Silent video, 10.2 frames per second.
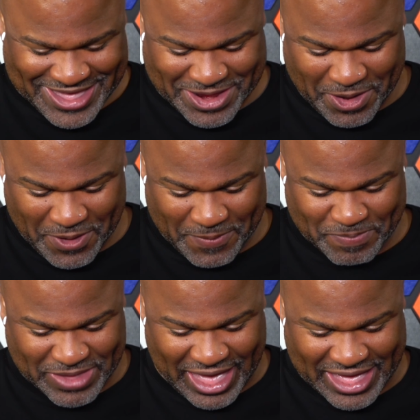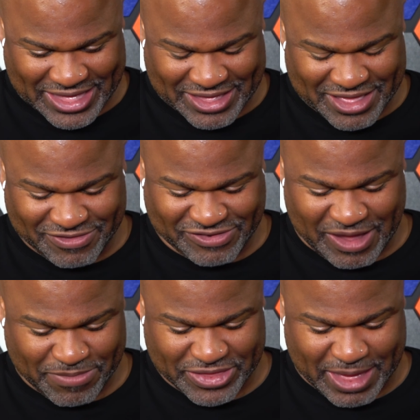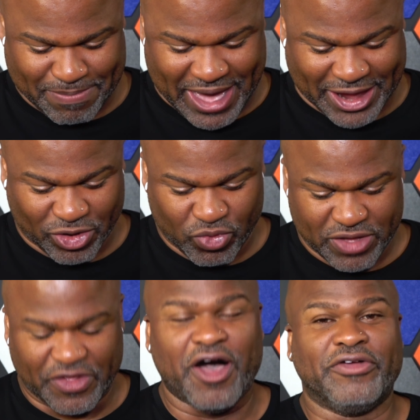It's something that I battle with